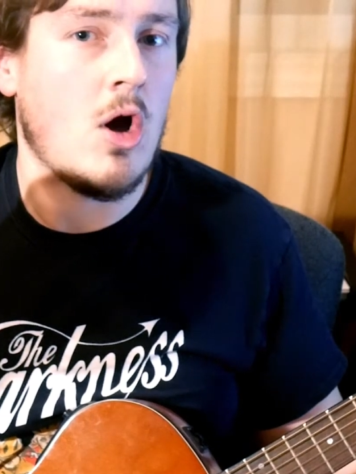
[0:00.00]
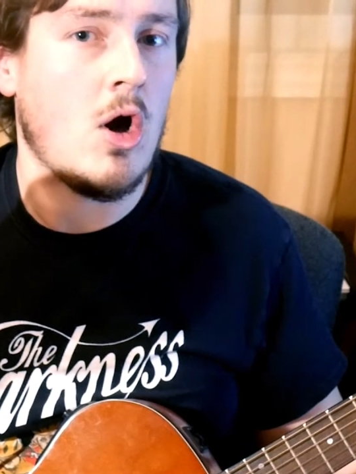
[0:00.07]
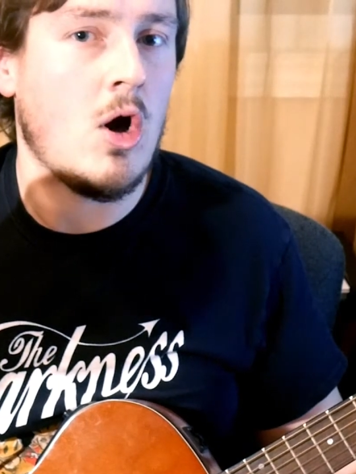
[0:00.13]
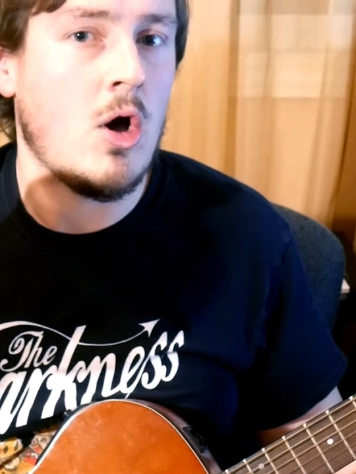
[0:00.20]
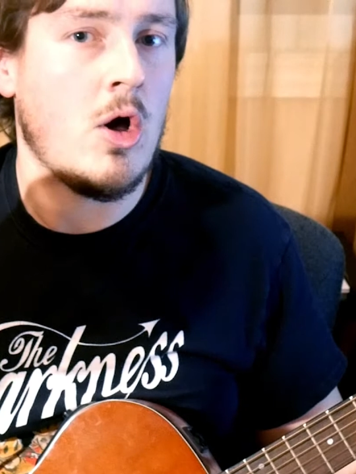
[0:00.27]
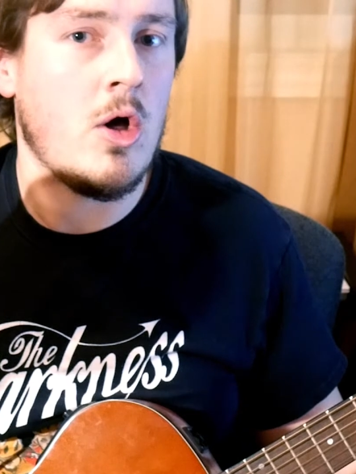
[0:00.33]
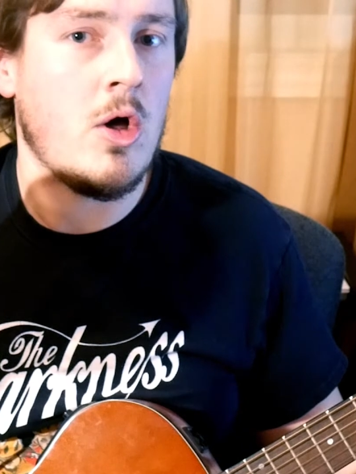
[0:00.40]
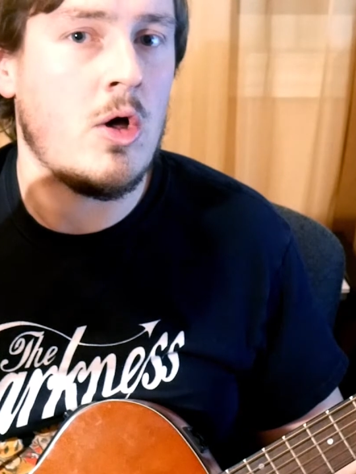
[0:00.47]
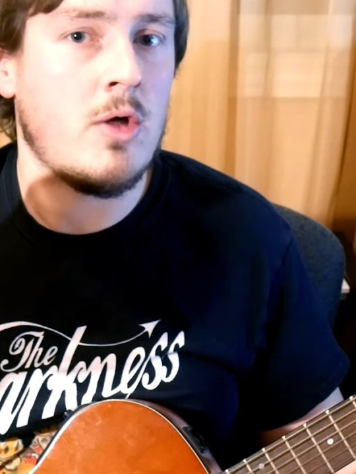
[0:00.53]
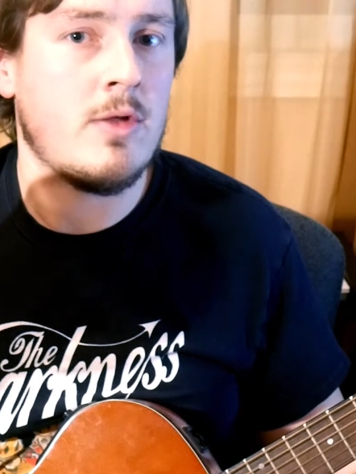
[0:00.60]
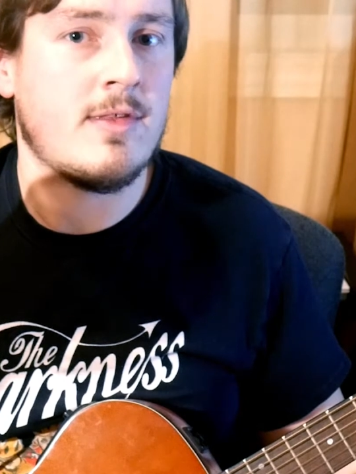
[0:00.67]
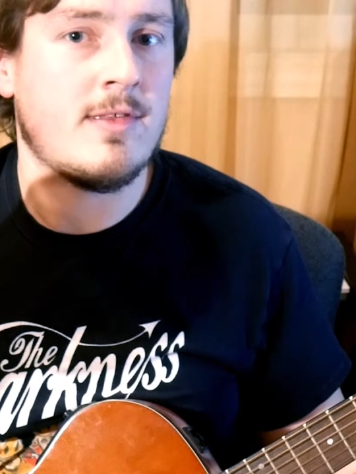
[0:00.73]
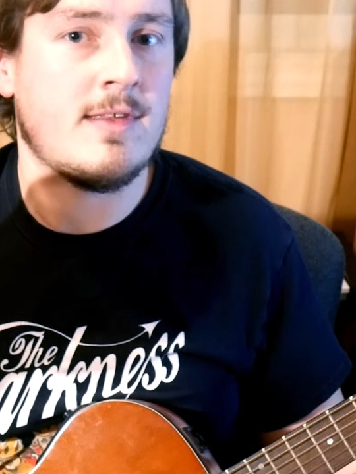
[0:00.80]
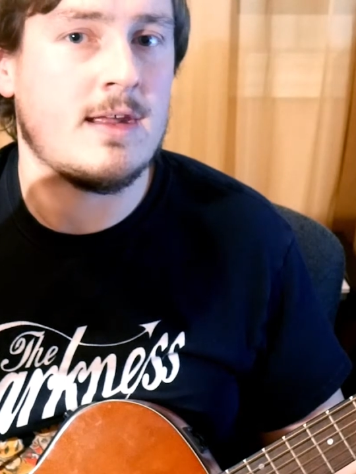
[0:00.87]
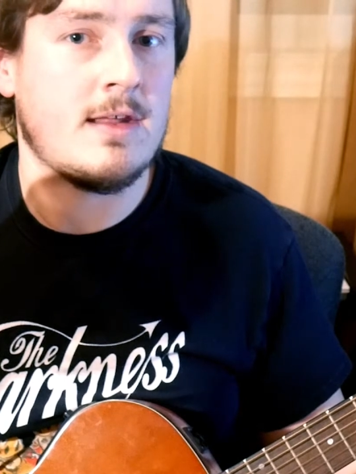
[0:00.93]
all
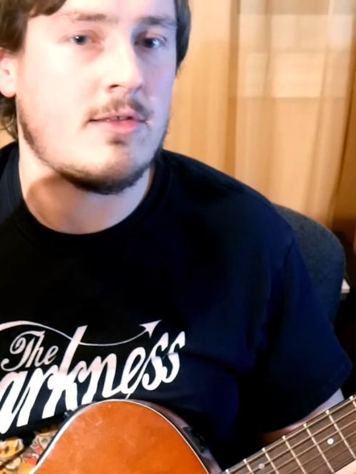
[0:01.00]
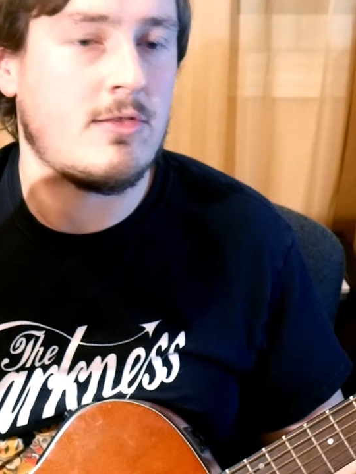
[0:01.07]
6